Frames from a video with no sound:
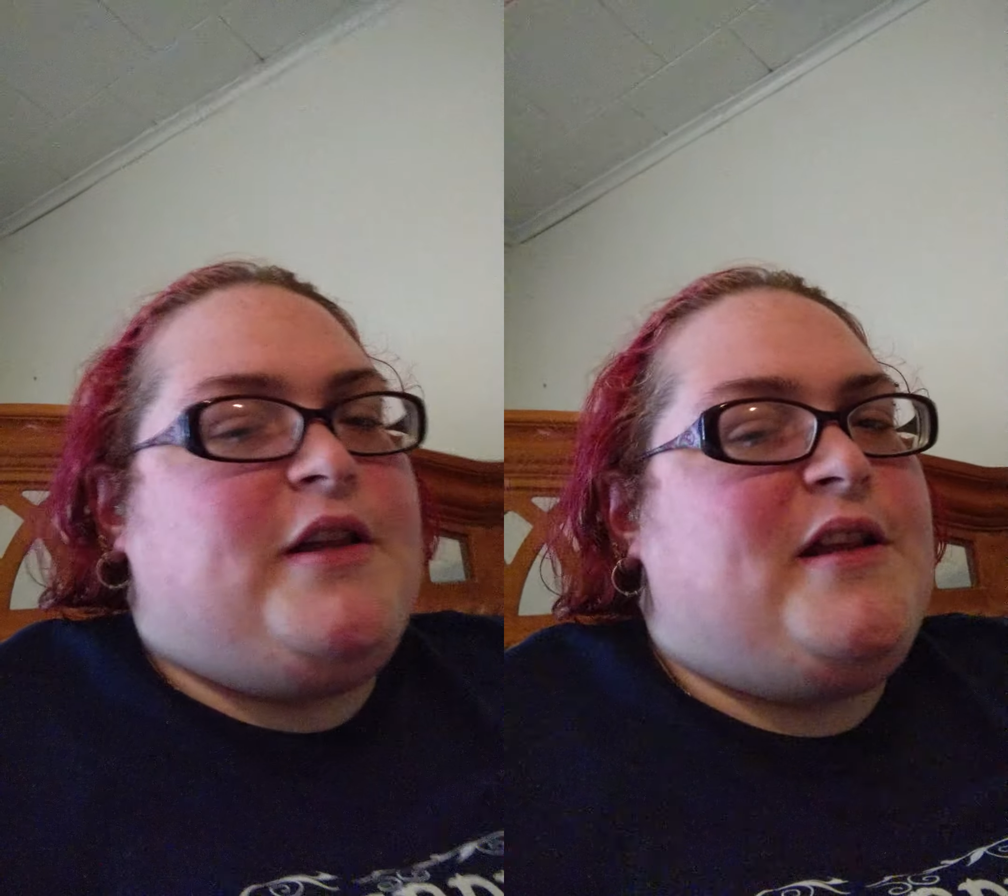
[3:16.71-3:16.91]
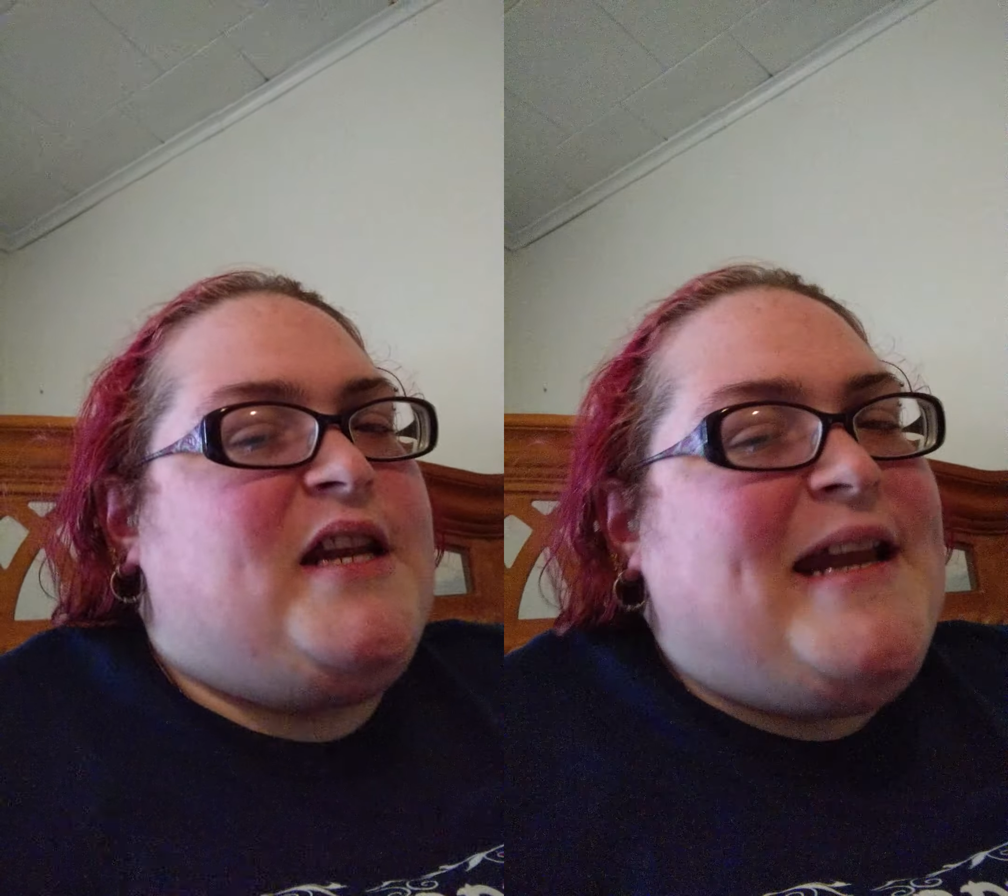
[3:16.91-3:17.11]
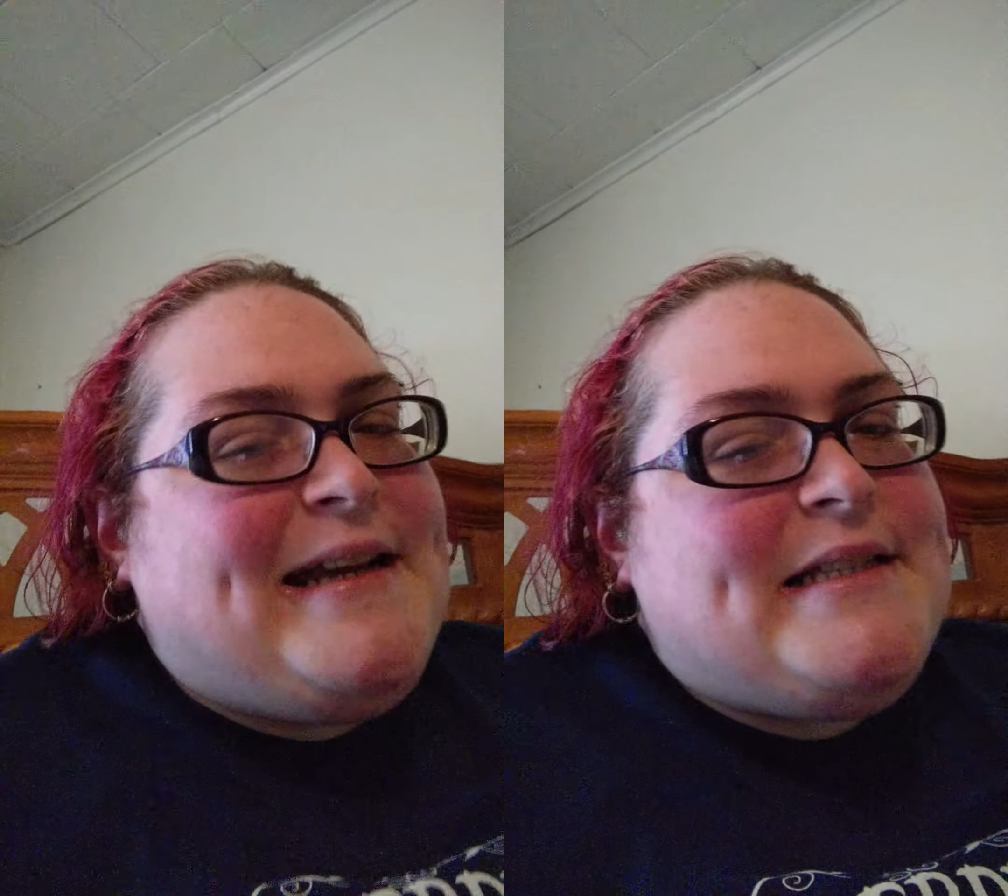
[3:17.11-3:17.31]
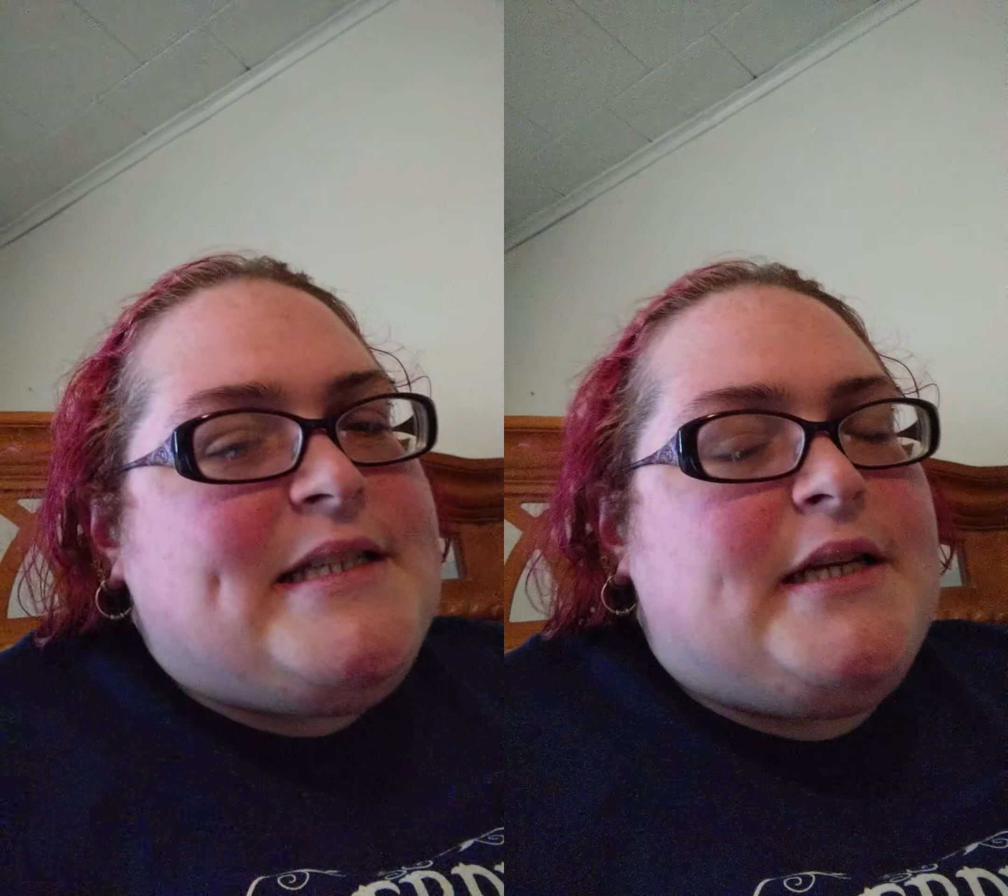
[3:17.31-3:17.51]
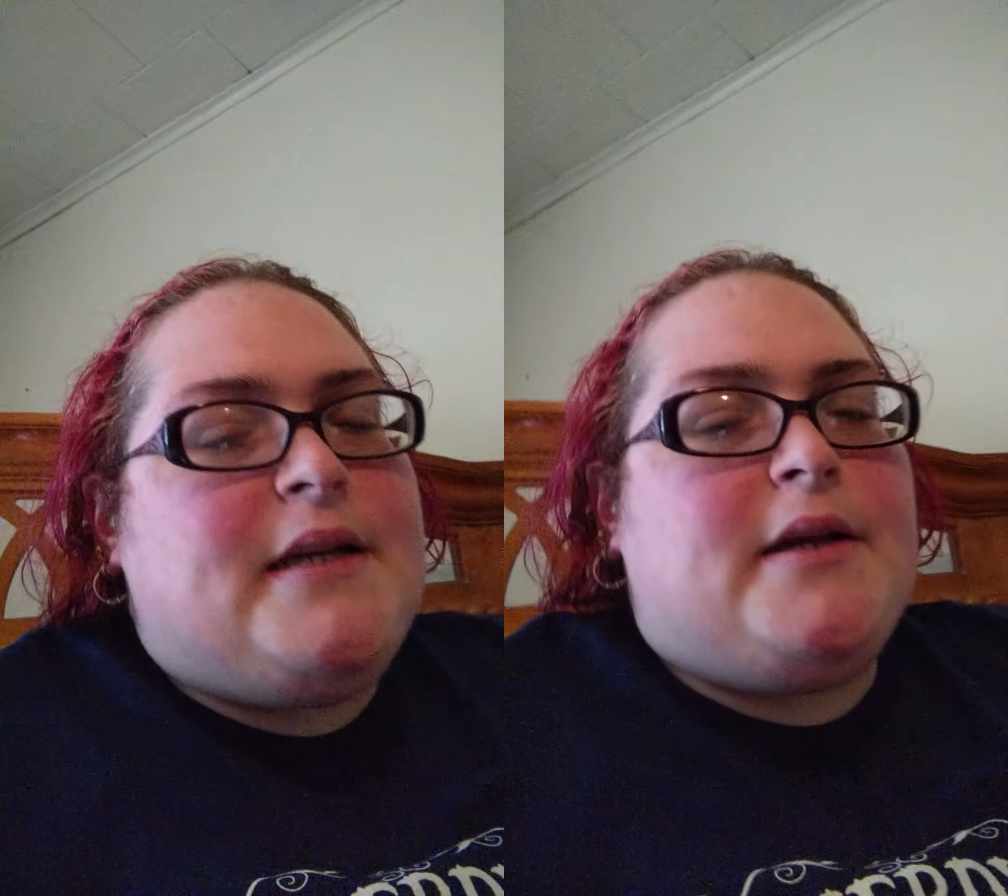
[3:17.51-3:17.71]
the
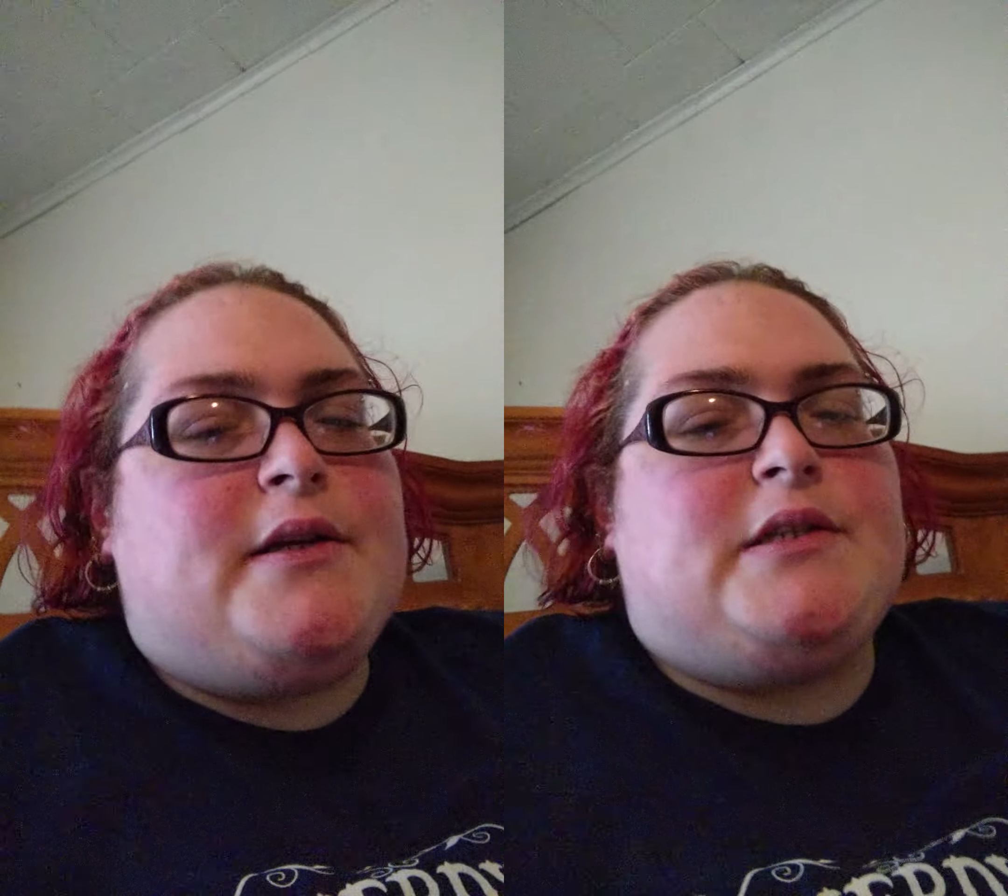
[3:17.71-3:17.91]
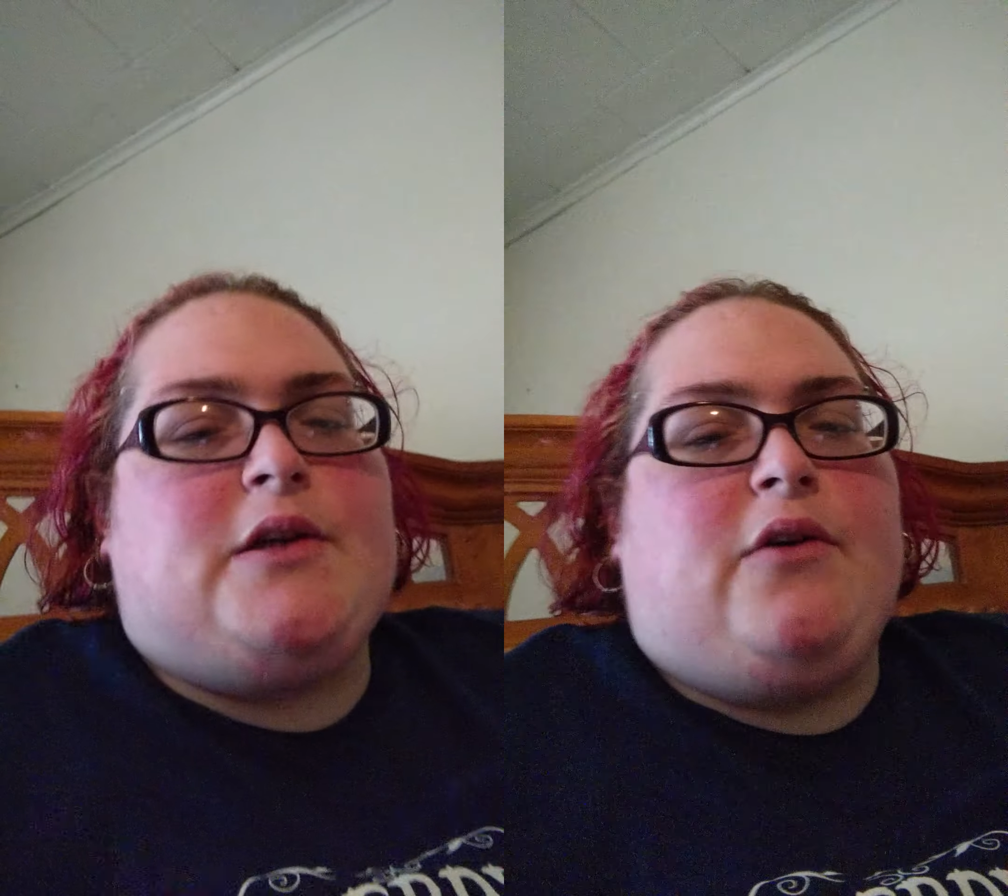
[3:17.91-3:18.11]
nicotine is